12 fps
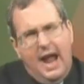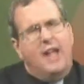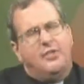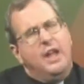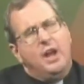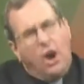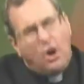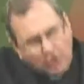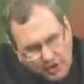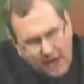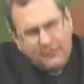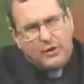and they are
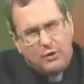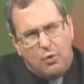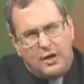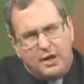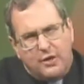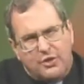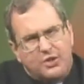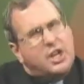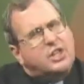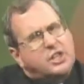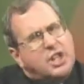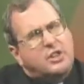loving one another
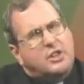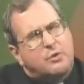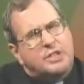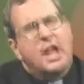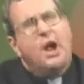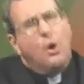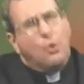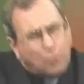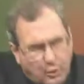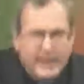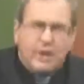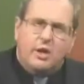such that there is
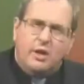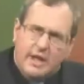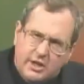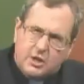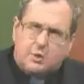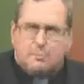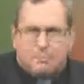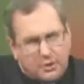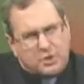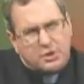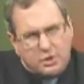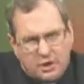real
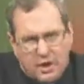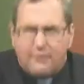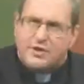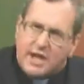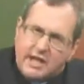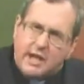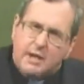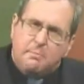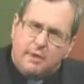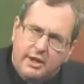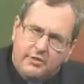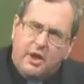interpersonal love taking
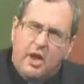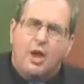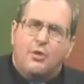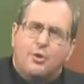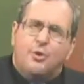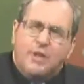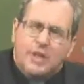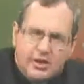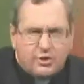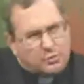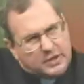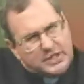place through
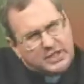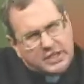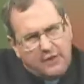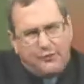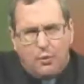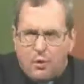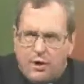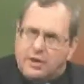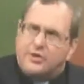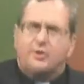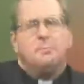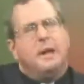these three
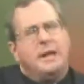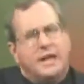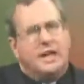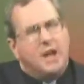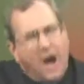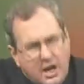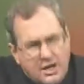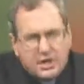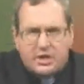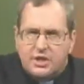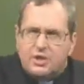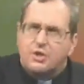self-awarenesses making an
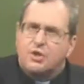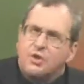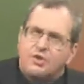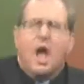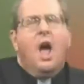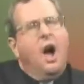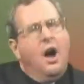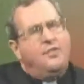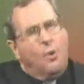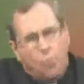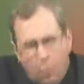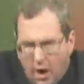unconditional use of
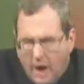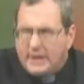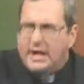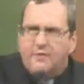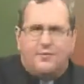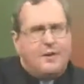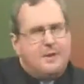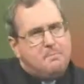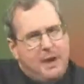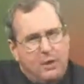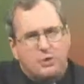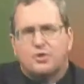the one
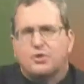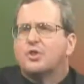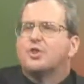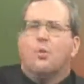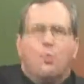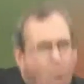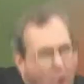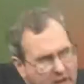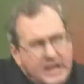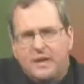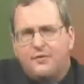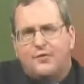infinite power source, the
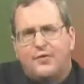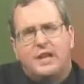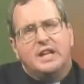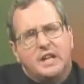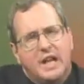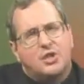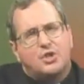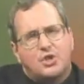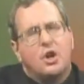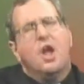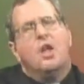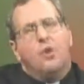one infinite
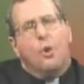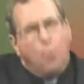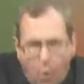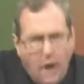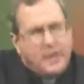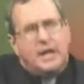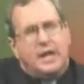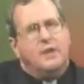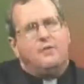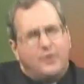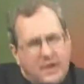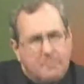nature, the one
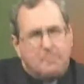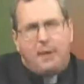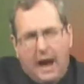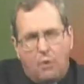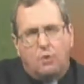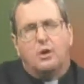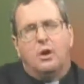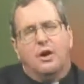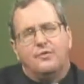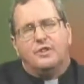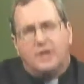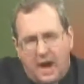infinite power
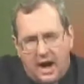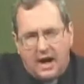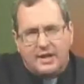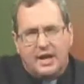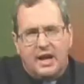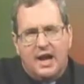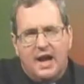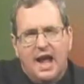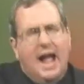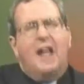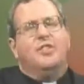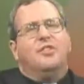of God.
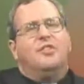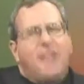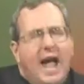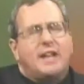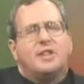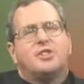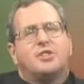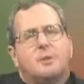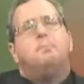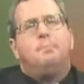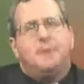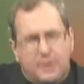And that is
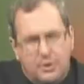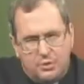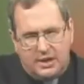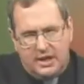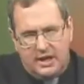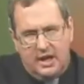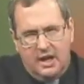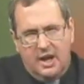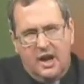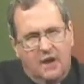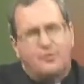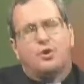the beauty
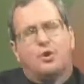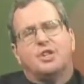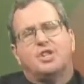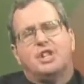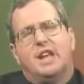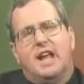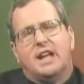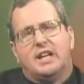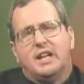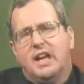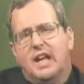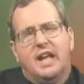of
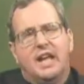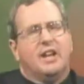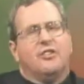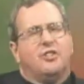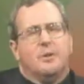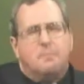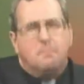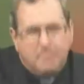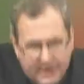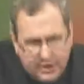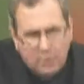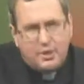Christianity. It is the
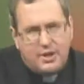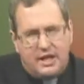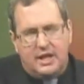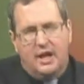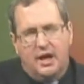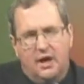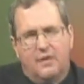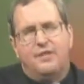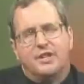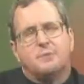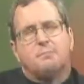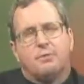beauty of
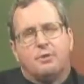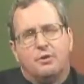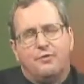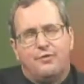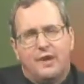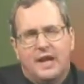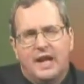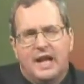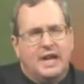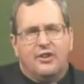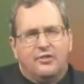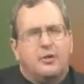this proof.
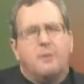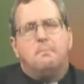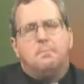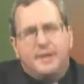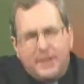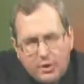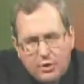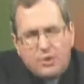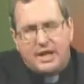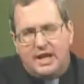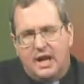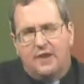It is the
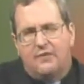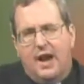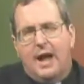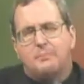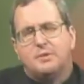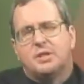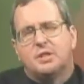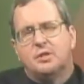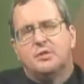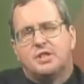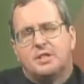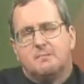beauty of
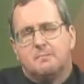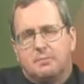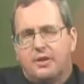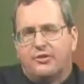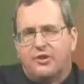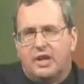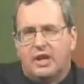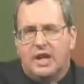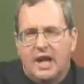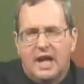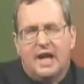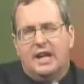absolute simplicity.
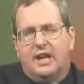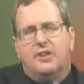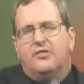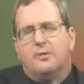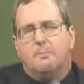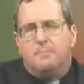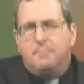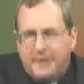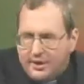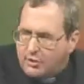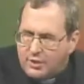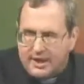It is the
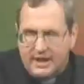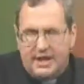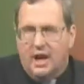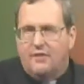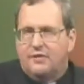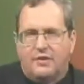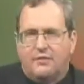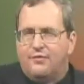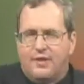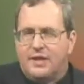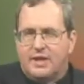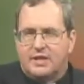beauty of
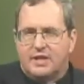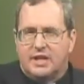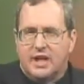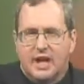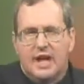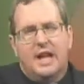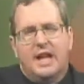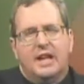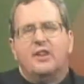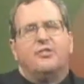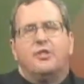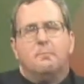infinity.
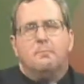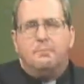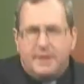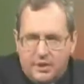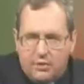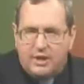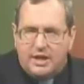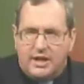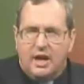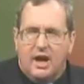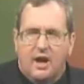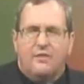It is the
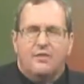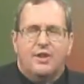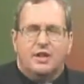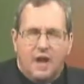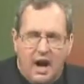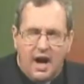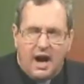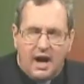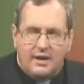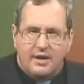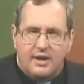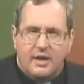beauty of the
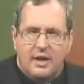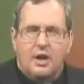God